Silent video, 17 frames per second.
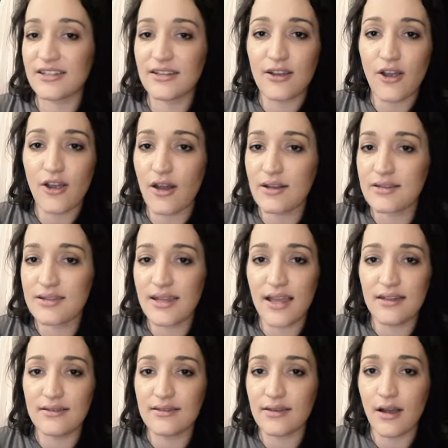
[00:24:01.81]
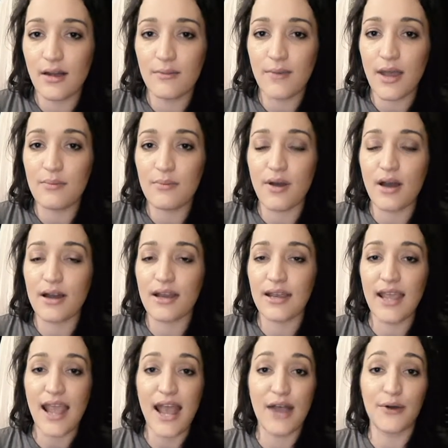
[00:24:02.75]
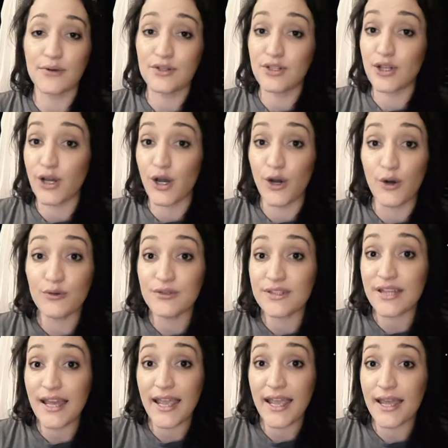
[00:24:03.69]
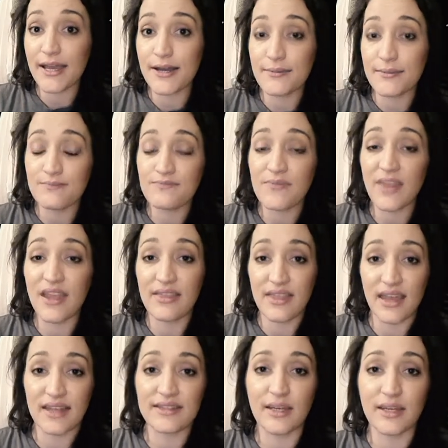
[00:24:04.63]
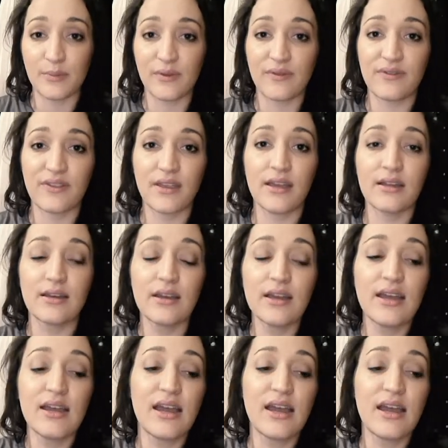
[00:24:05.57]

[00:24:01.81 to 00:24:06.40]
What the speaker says: content on my body, how toned I am, and that type of thing.